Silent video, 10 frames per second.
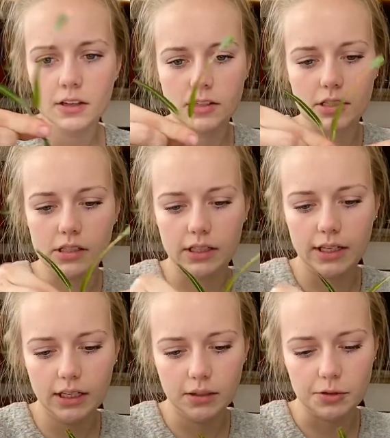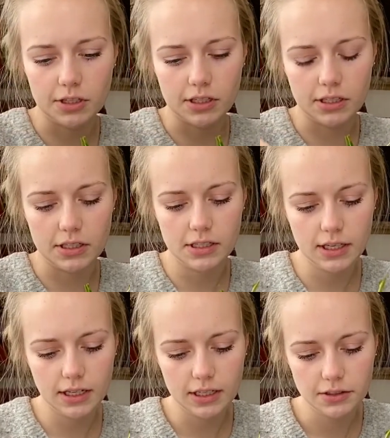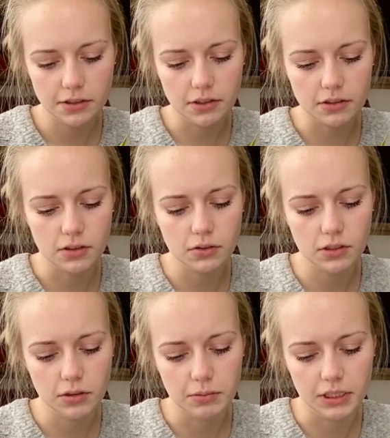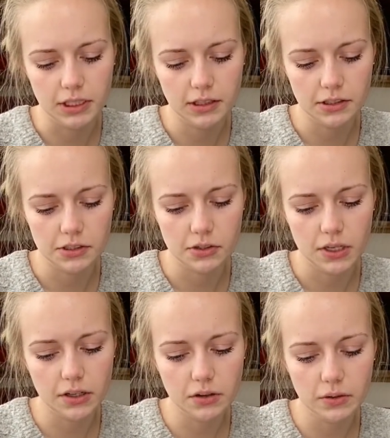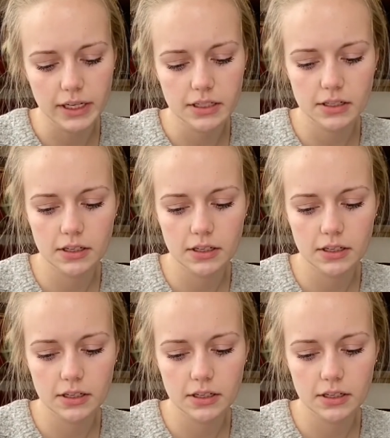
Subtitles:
So then again, I'm just going to stick it in so the nodes are beneath the soil a ways.